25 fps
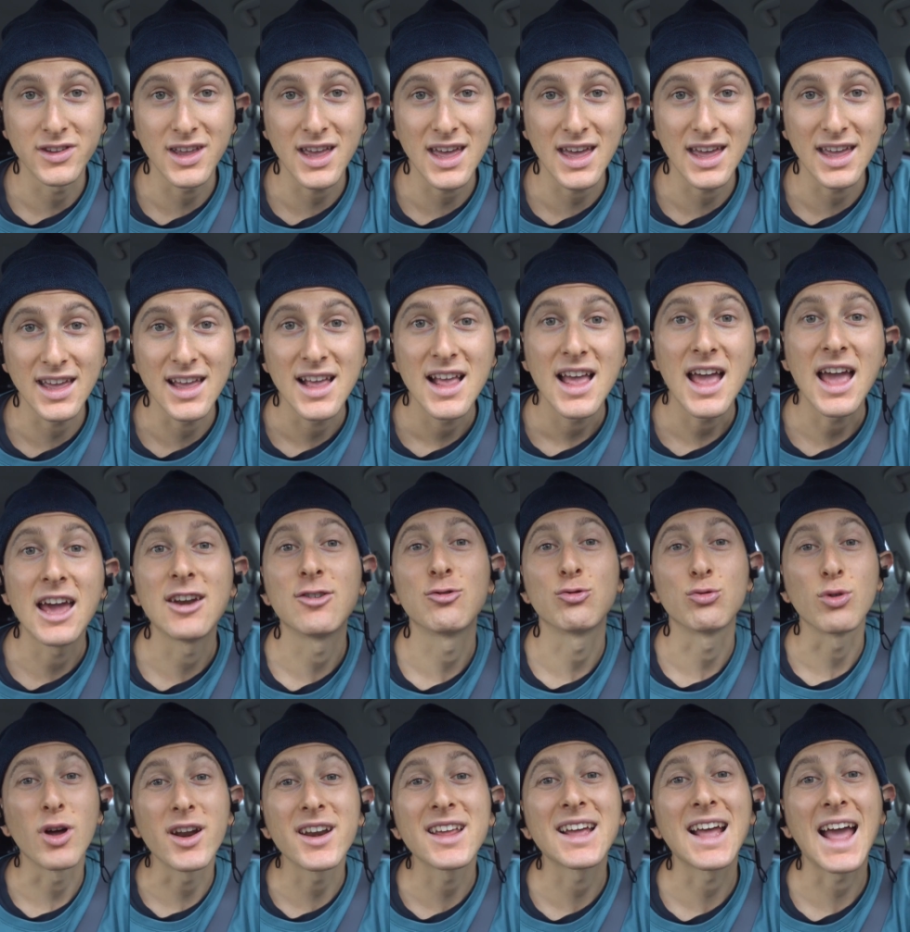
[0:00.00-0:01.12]
day
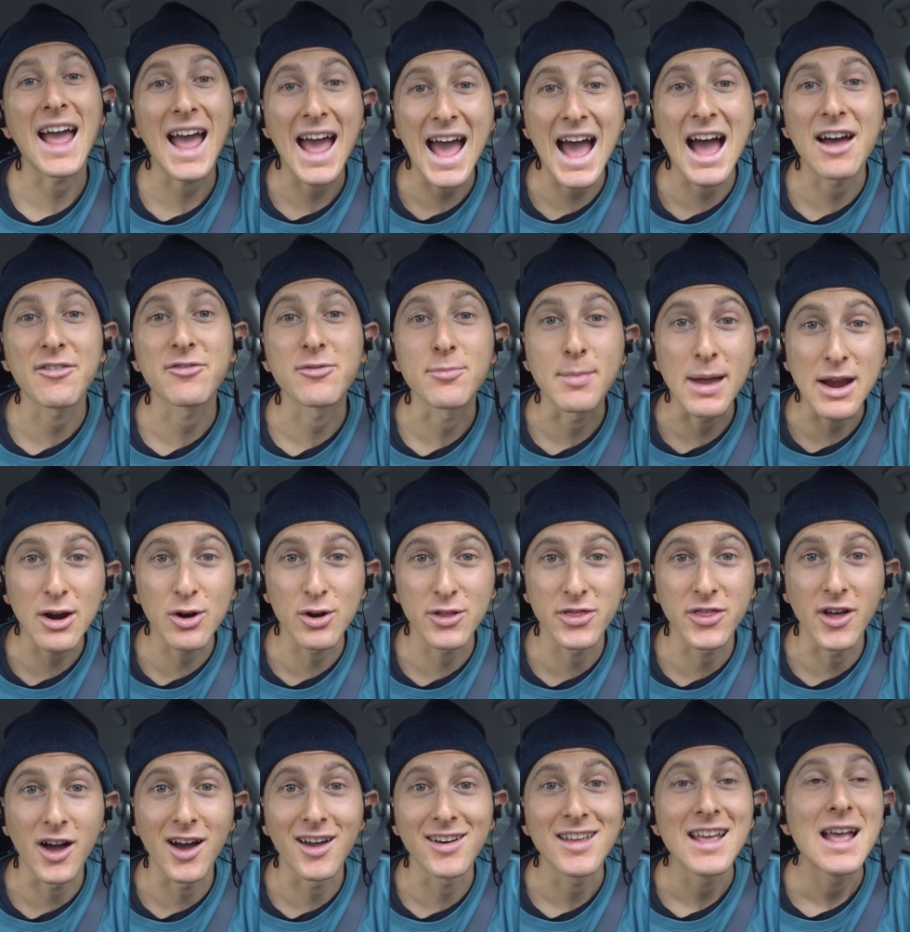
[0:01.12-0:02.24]
and running a half
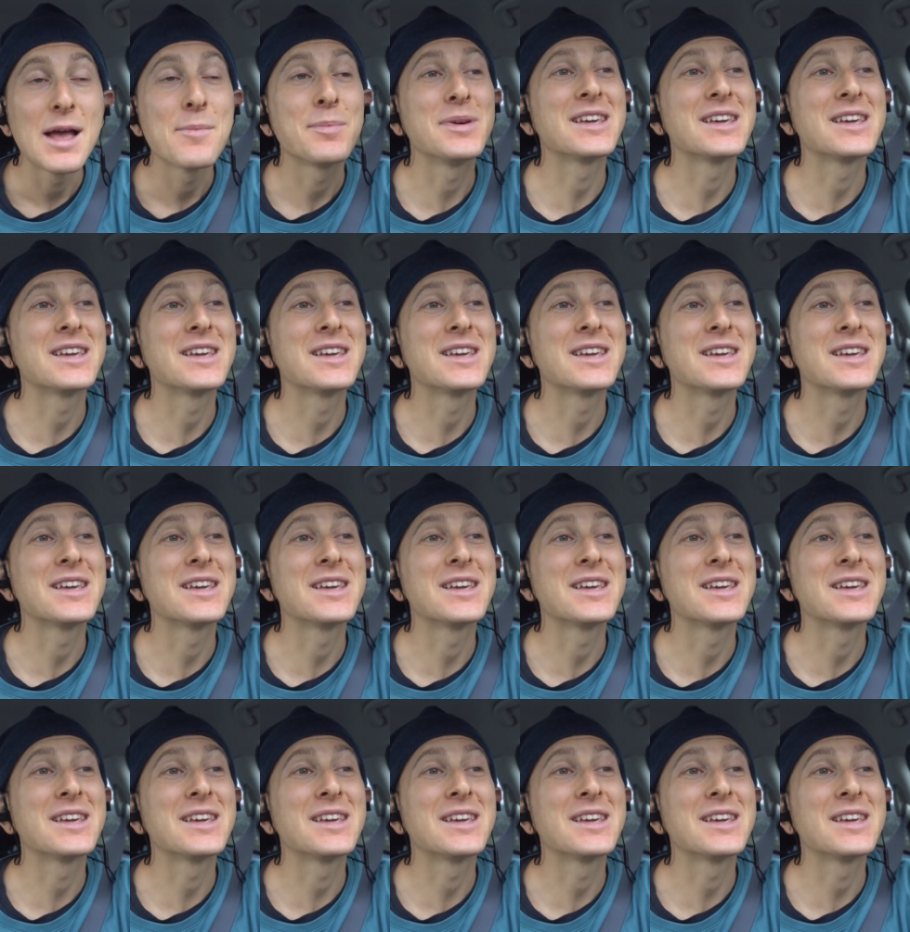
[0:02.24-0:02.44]
marathon,